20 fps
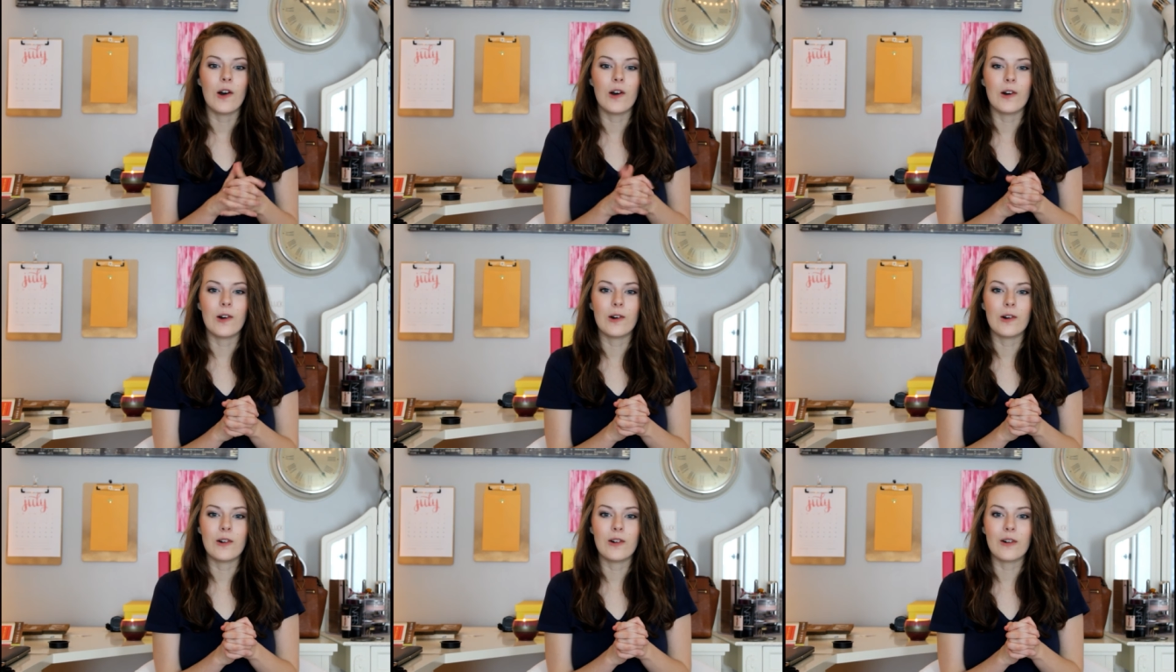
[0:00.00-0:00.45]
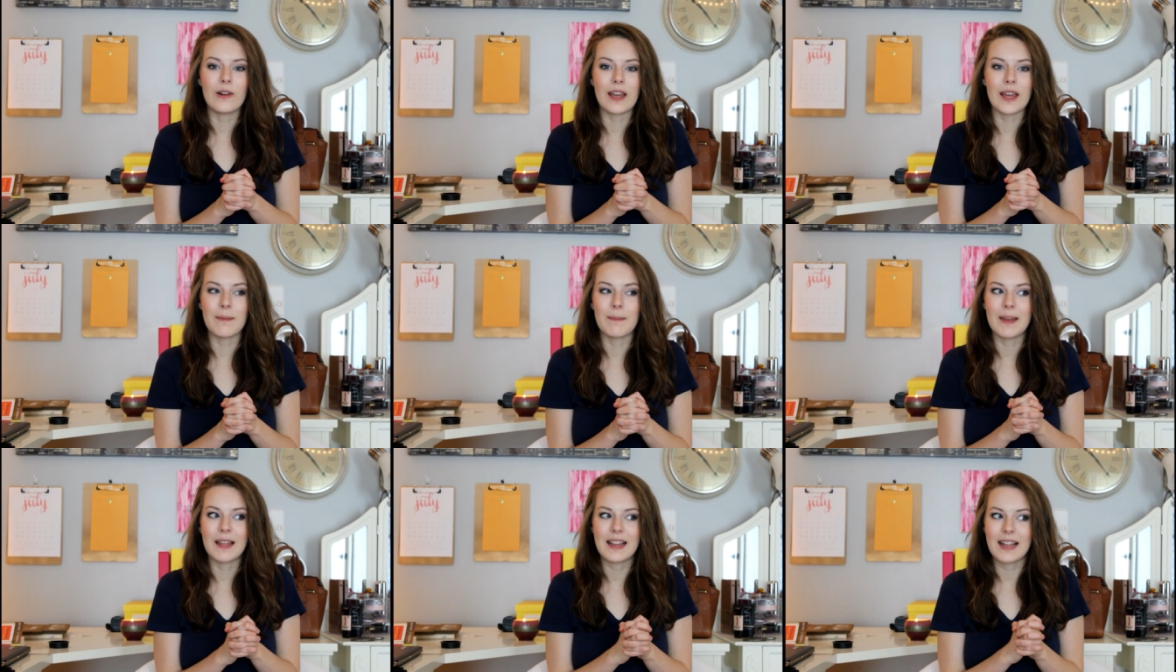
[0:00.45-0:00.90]
oh,
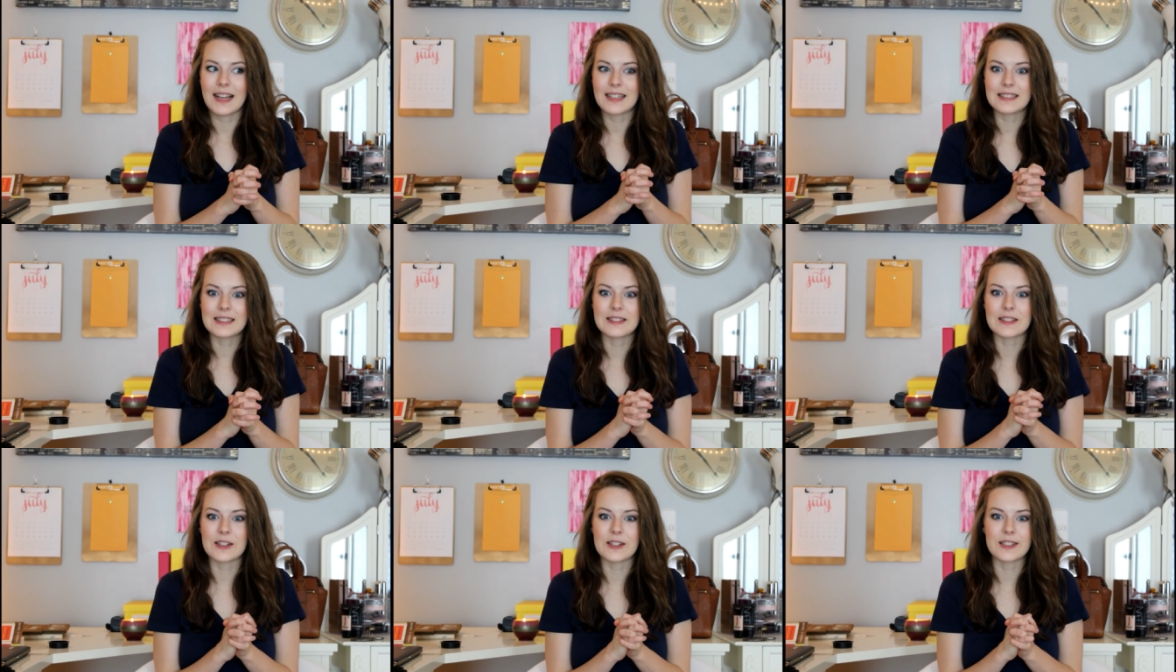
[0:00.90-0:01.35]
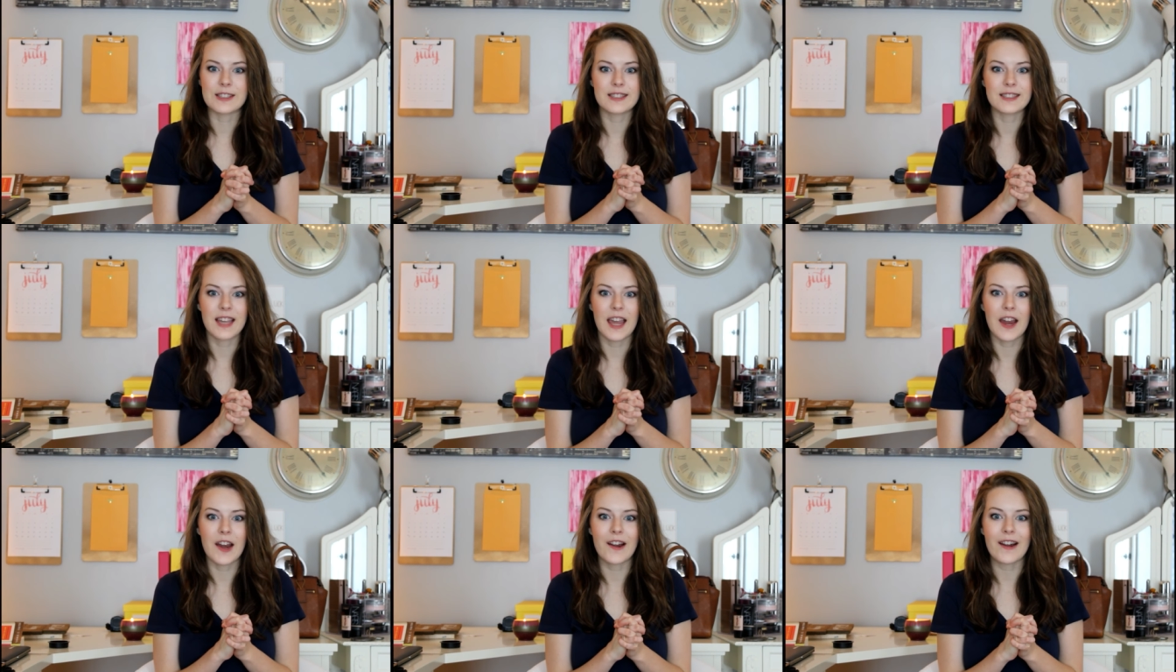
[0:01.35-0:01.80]
AP classes are
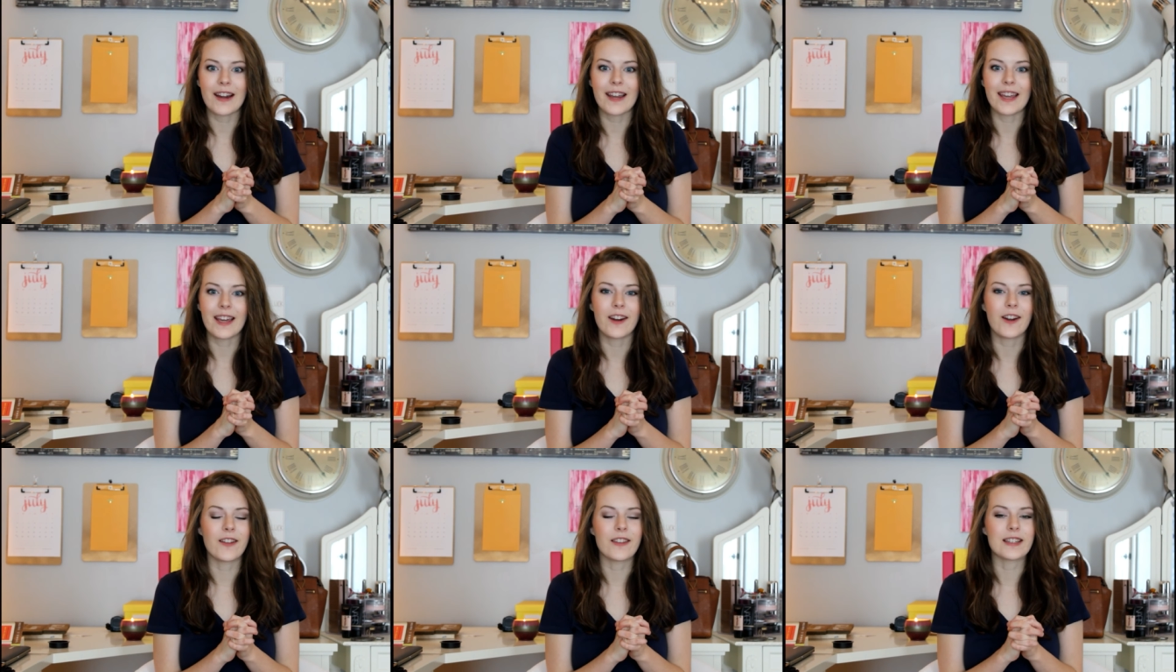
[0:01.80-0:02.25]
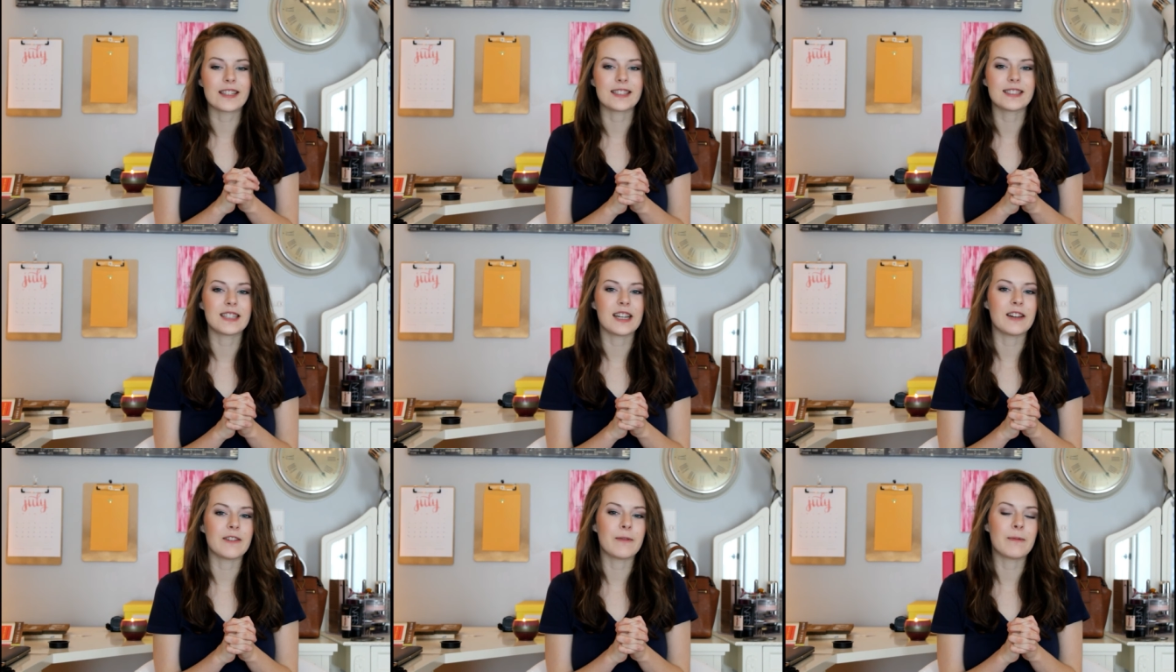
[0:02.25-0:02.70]
scary and all this
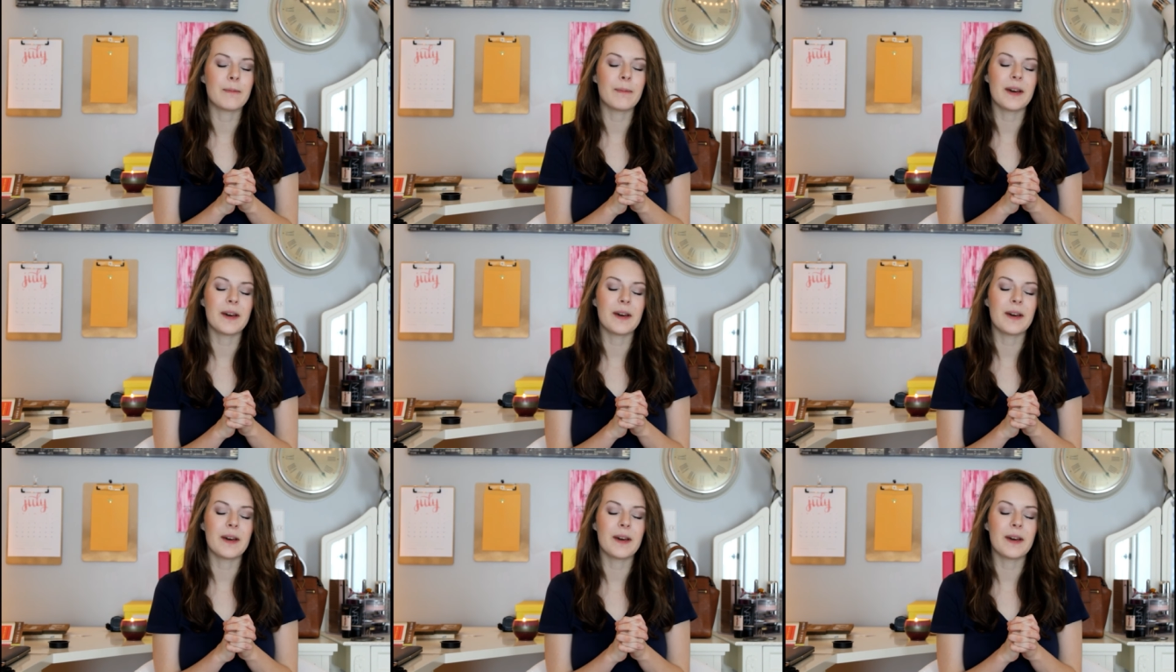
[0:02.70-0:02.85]
stuff,